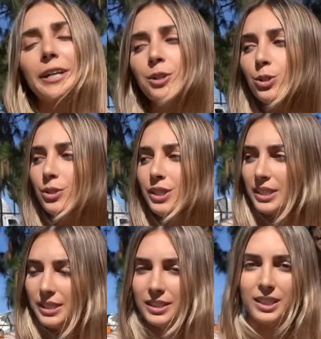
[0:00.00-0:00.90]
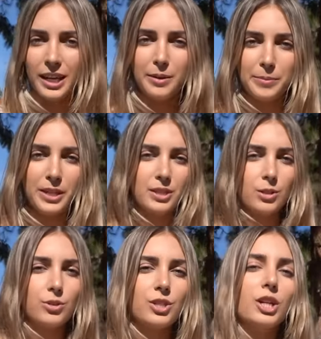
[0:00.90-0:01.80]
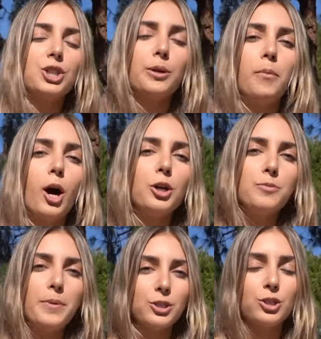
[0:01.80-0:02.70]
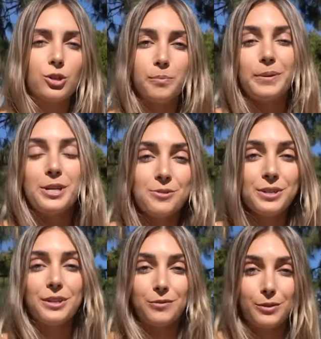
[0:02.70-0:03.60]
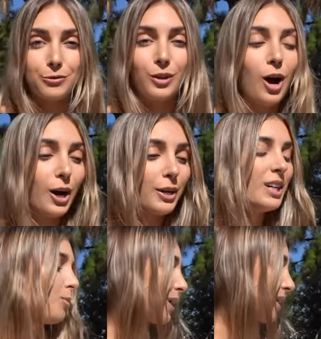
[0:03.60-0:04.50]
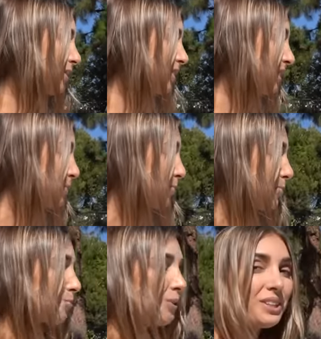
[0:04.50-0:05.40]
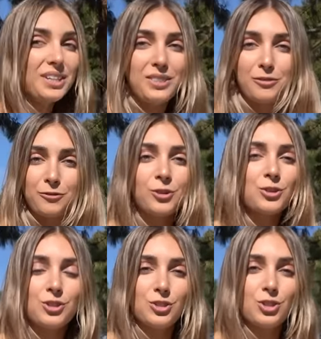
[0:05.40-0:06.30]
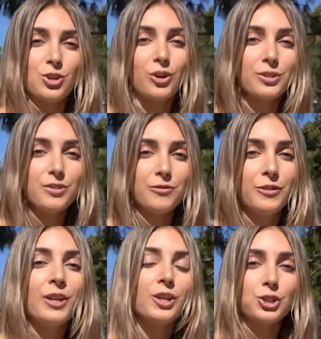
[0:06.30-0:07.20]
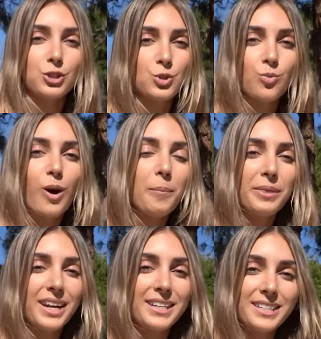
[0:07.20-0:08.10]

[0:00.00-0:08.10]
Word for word: included it in the lineup because it was such a monumental period of the vlog where this was really the first start-to-finish swap that I